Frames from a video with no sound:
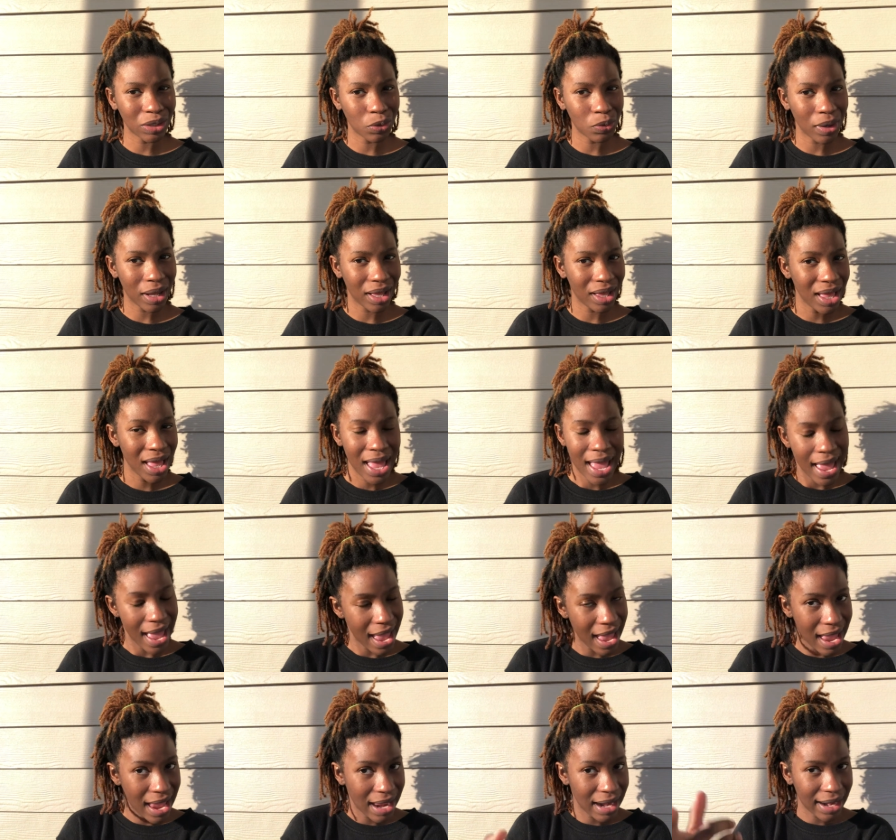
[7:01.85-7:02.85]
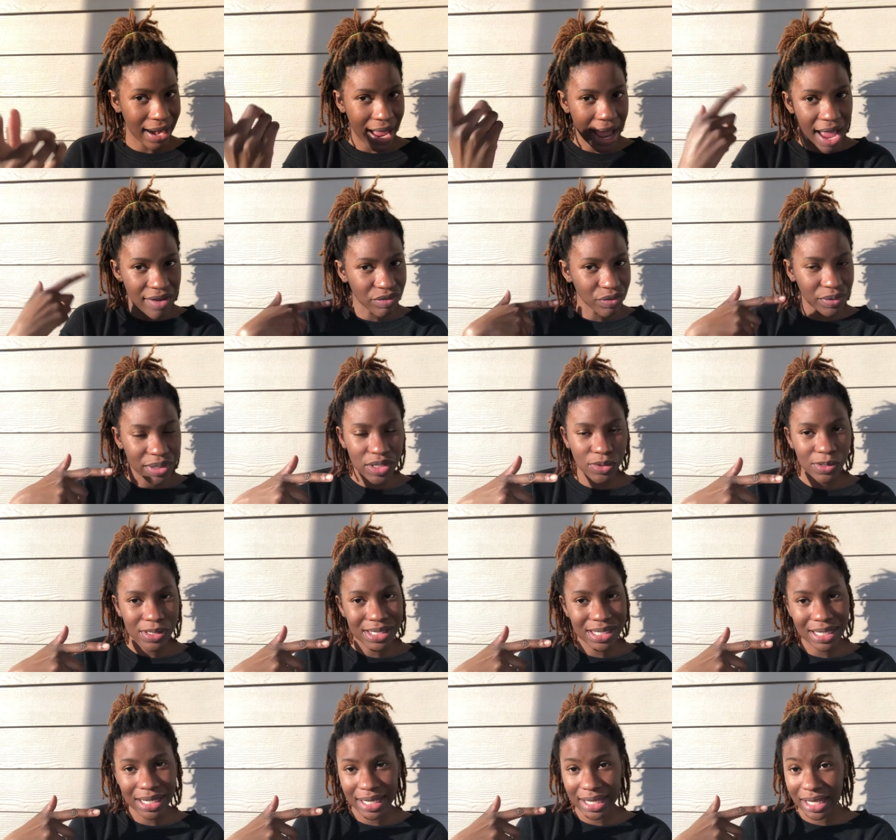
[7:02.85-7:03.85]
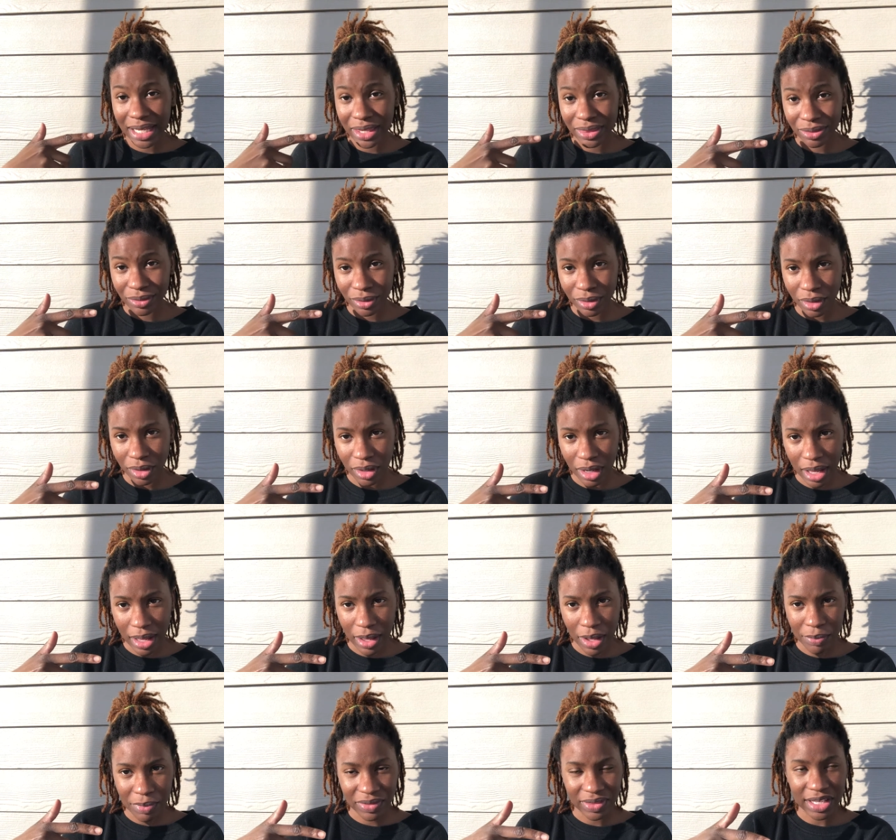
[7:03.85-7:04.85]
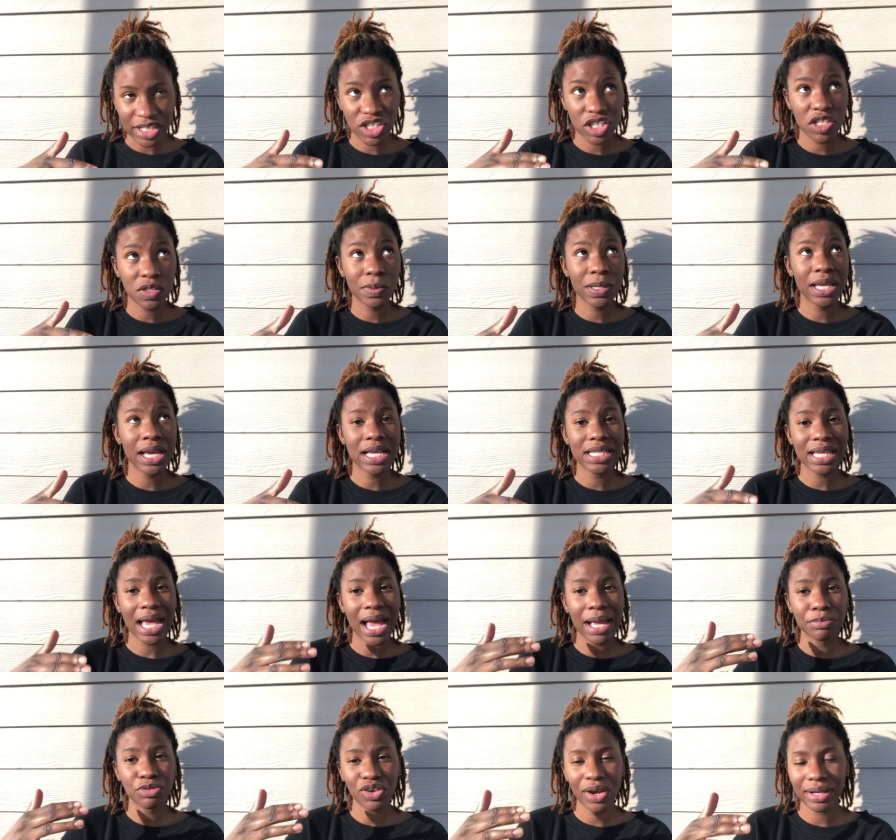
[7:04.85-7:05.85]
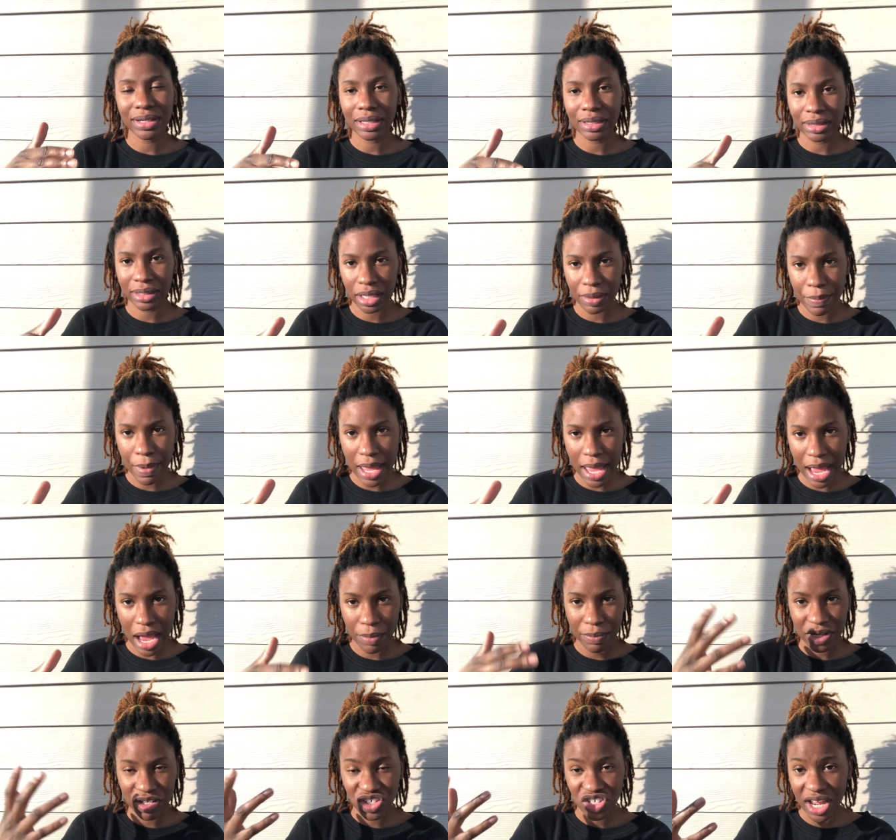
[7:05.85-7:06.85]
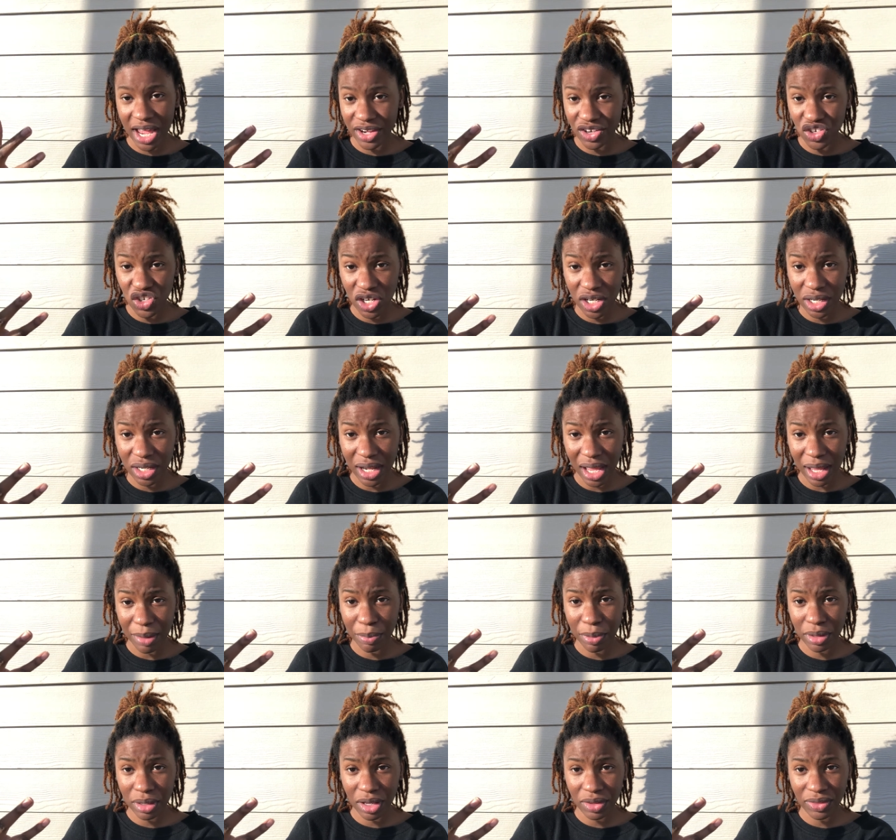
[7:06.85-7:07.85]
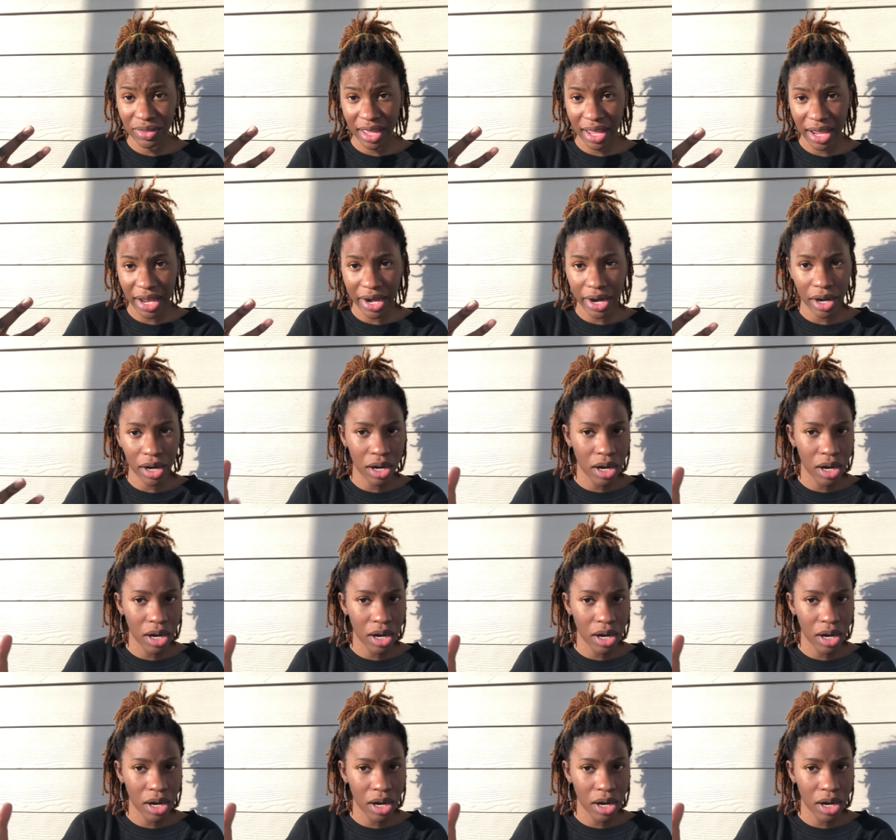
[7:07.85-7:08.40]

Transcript: while. And I haven't retwisted it either, and that's just because I'm trying to limit how much tension I put on the hair.